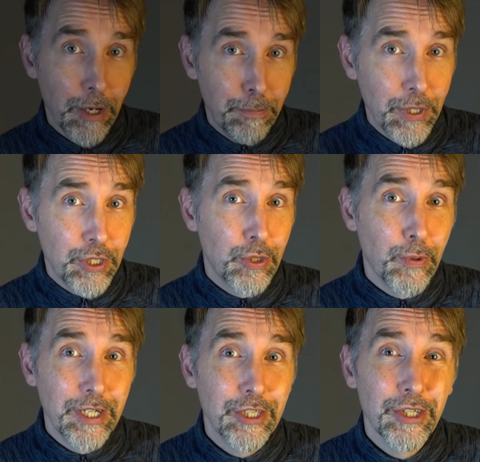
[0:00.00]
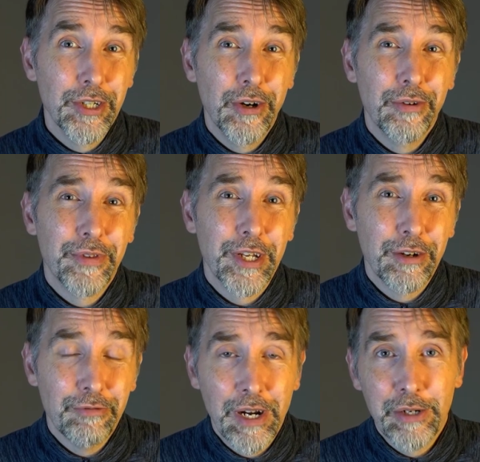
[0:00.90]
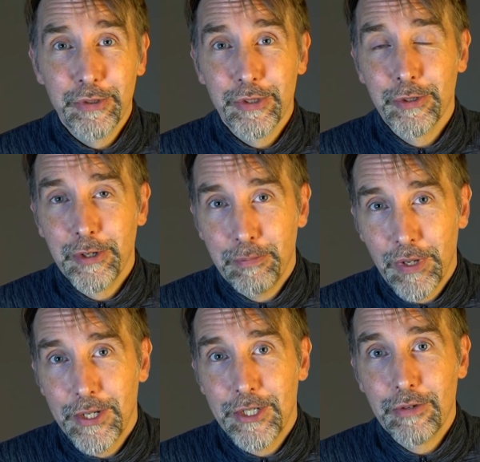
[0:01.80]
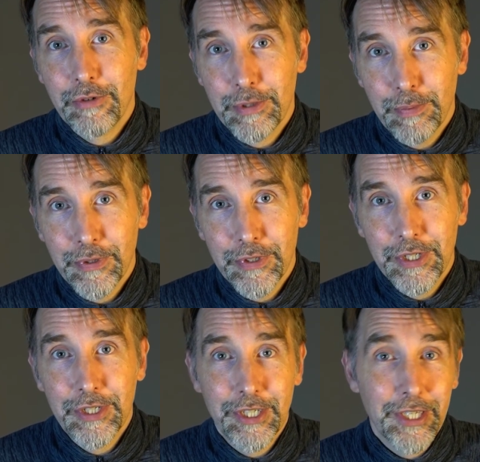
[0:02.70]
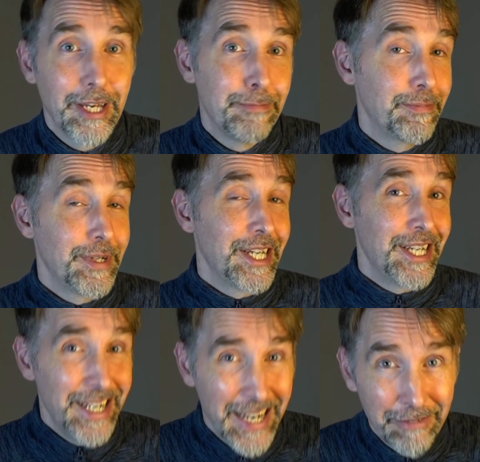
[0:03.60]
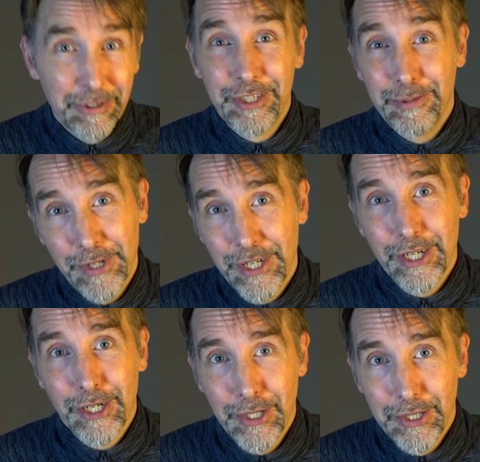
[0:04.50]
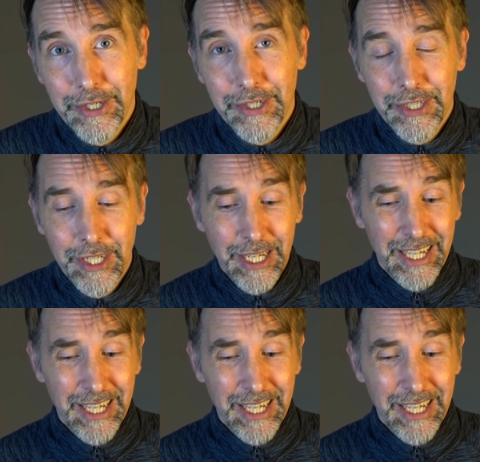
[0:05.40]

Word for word: habituation of the arousal and pleasure responses to them inevitably occurs.